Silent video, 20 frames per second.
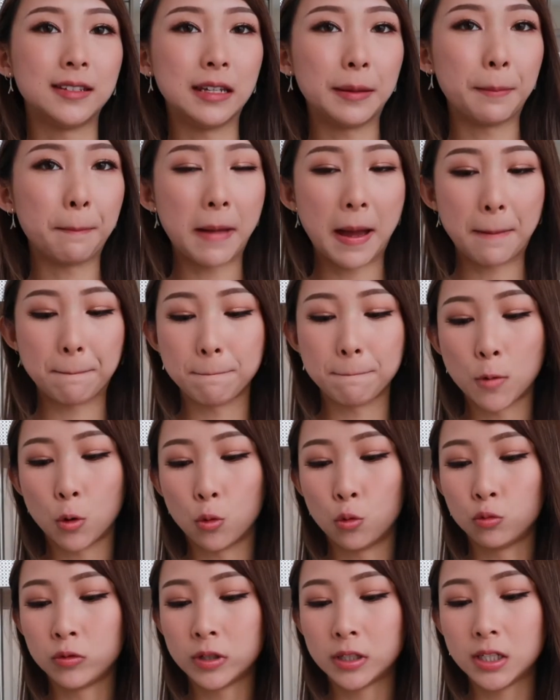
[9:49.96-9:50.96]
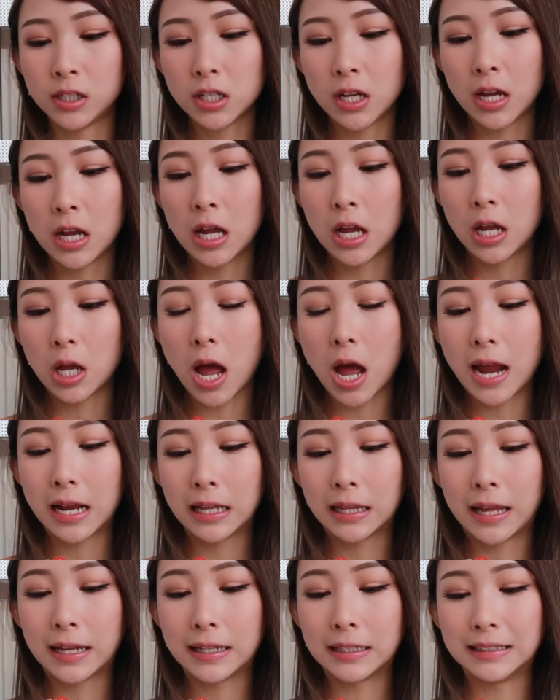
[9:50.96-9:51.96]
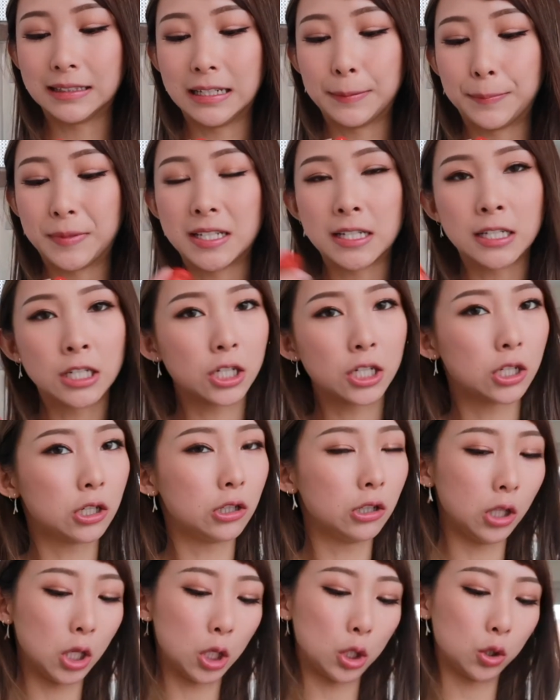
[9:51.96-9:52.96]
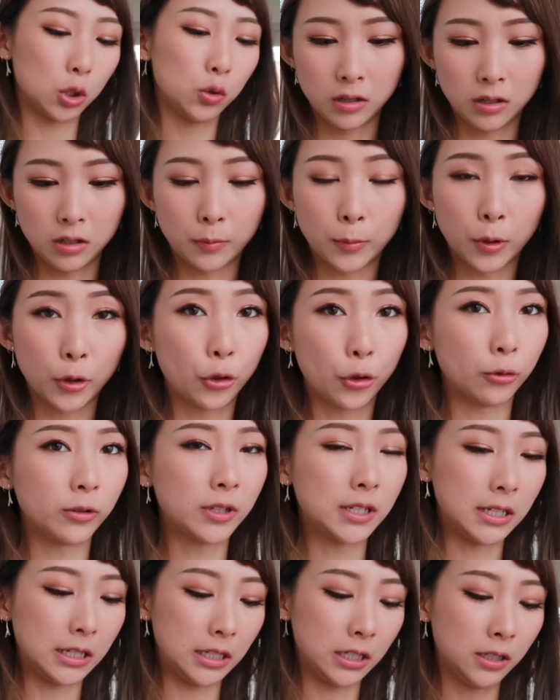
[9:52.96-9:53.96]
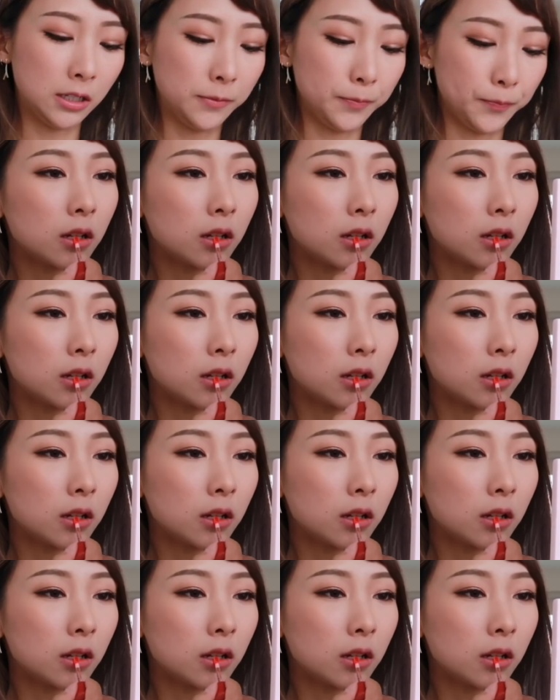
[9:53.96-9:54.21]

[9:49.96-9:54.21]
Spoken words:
The Mamonde Highlight Lip Tint Glow, number 13.